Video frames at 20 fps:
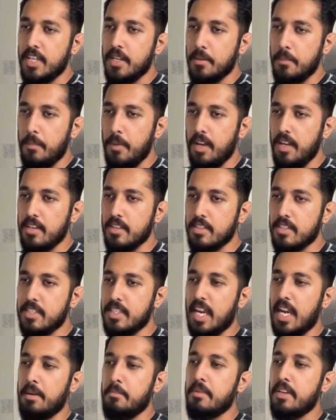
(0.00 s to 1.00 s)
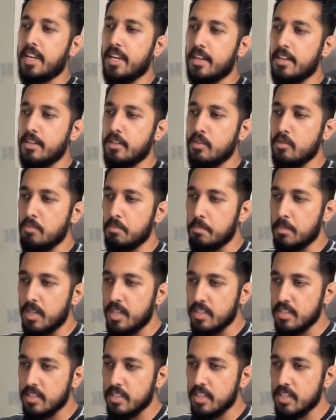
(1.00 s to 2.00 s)
plus time taken to
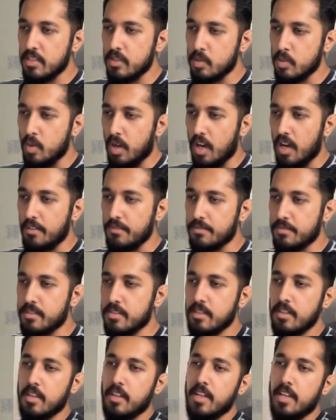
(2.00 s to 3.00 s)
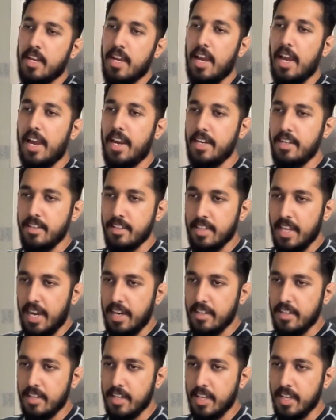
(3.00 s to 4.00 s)
merge these two halves, and
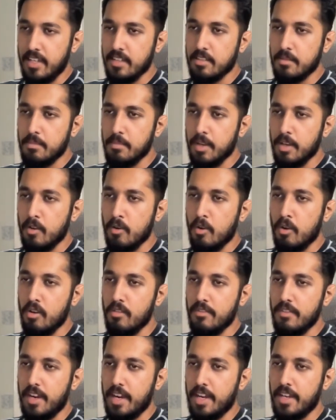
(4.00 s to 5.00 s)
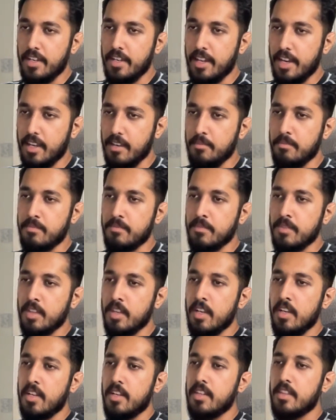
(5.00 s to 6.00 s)
that takes big O of n time.
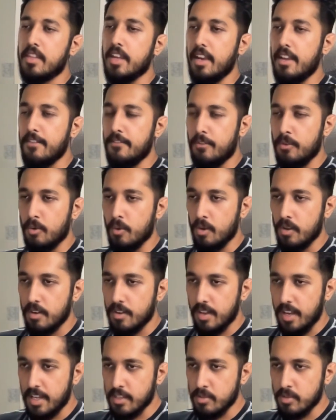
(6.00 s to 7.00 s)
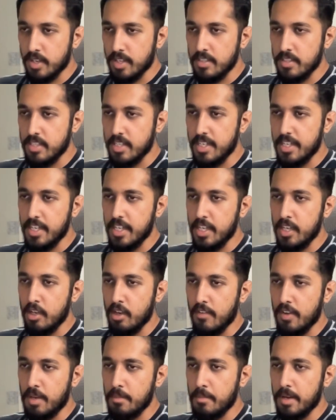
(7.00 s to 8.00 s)
Therefore, as you can see, t of
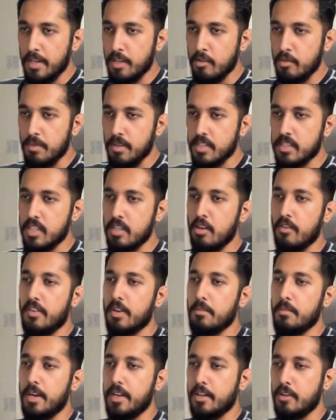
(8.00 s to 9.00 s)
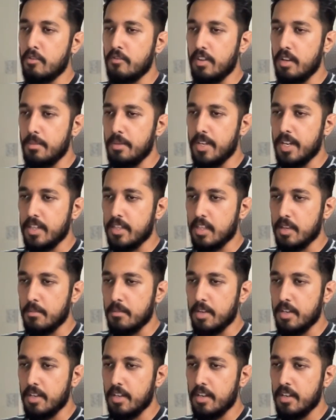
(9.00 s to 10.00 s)
n by 2 plus t of n by 2 will be nothing
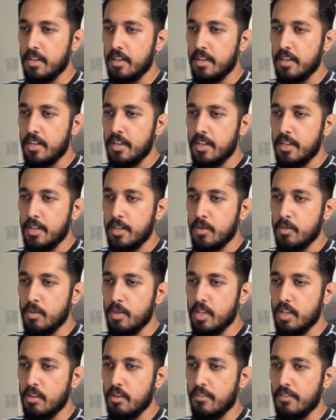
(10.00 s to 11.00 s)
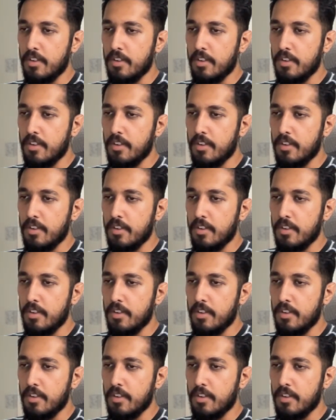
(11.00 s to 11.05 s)
but 2t of